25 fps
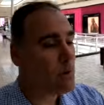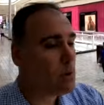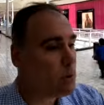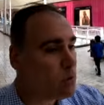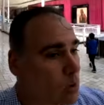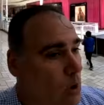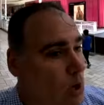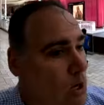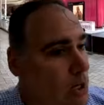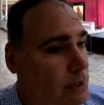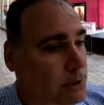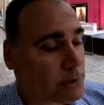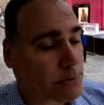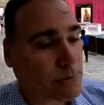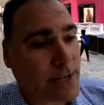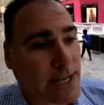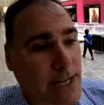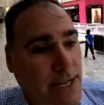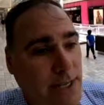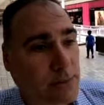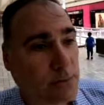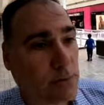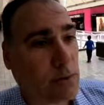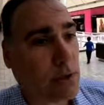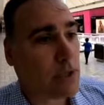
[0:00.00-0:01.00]
we walk
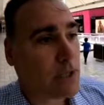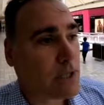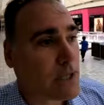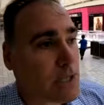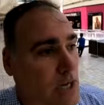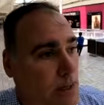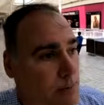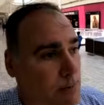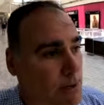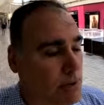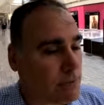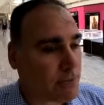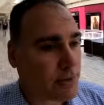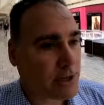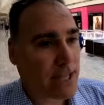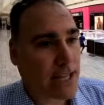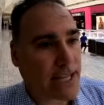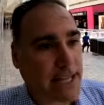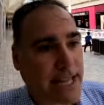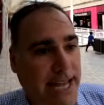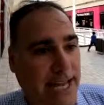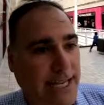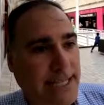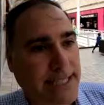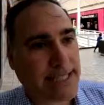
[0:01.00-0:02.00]
around, we'll come over to
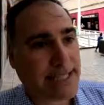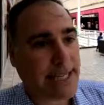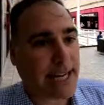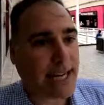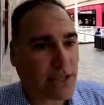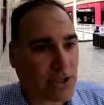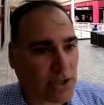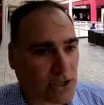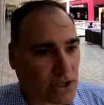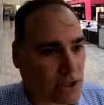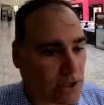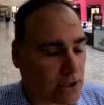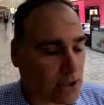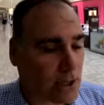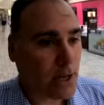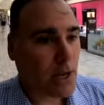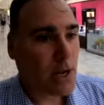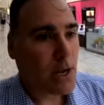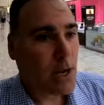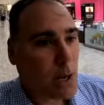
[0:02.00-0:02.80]
that section.